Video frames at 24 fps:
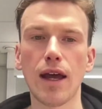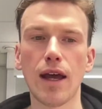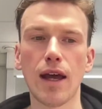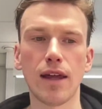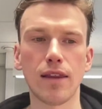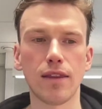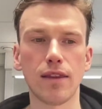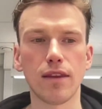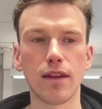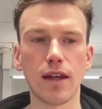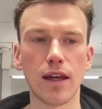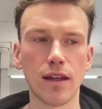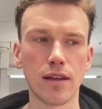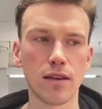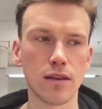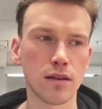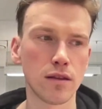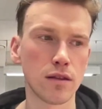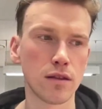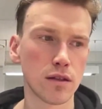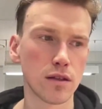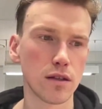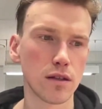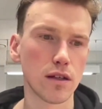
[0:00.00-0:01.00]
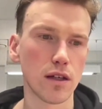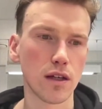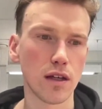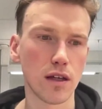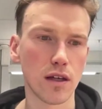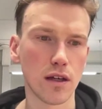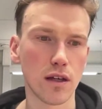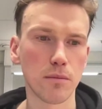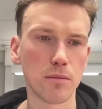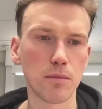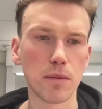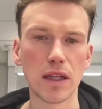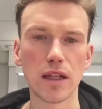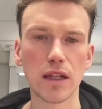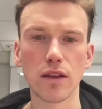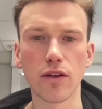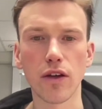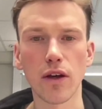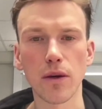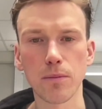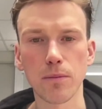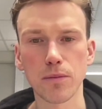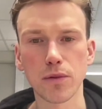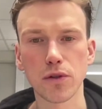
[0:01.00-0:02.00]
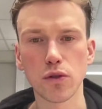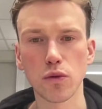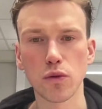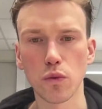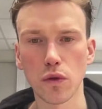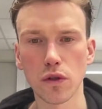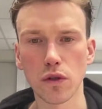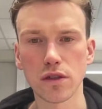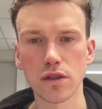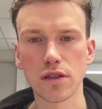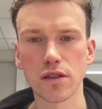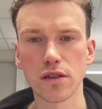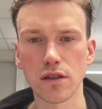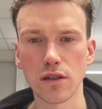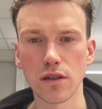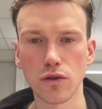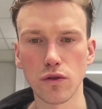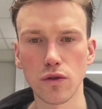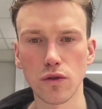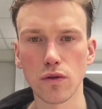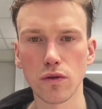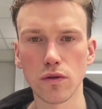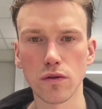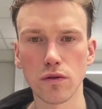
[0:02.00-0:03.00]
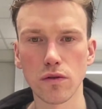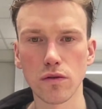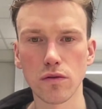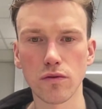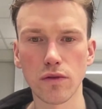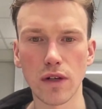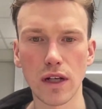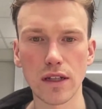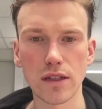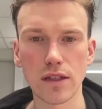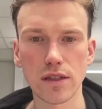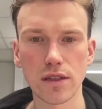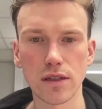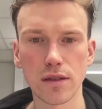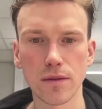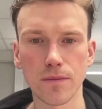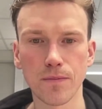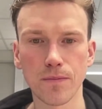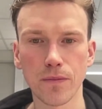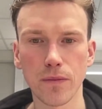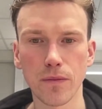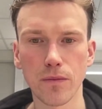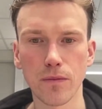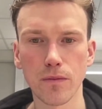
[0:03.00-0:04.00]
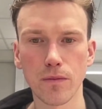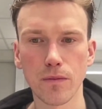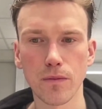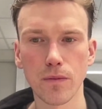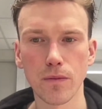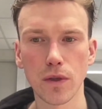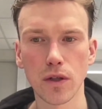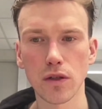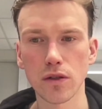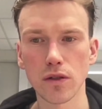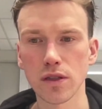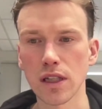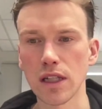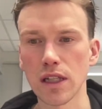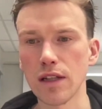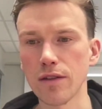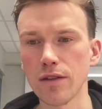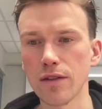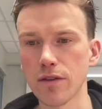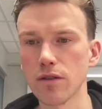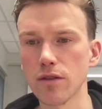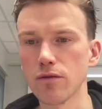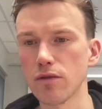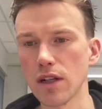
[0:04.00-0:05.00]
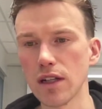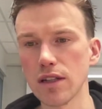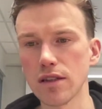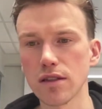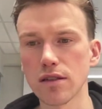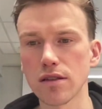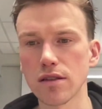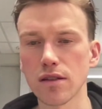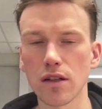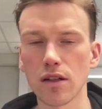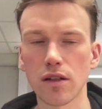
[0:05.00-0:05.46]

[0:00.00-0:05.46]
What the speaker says: and then build up towards the new race. Because if the races